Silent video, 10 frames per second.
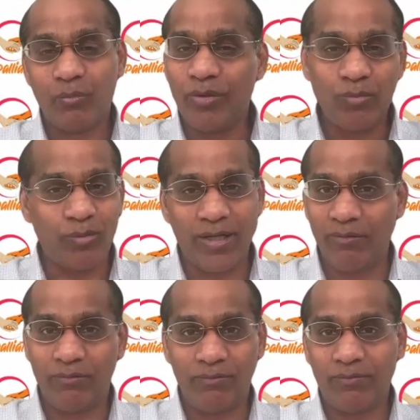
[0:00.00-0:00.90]
we would
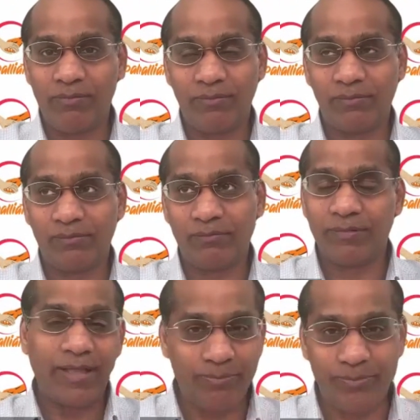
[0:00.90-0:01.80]
have
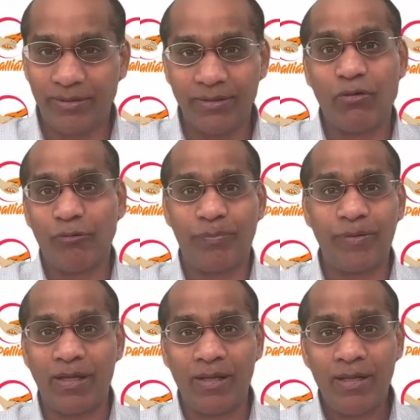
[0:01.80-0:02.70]
kept her in the
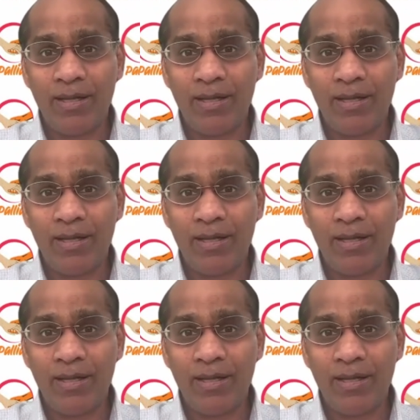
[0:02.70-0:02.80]
hospital,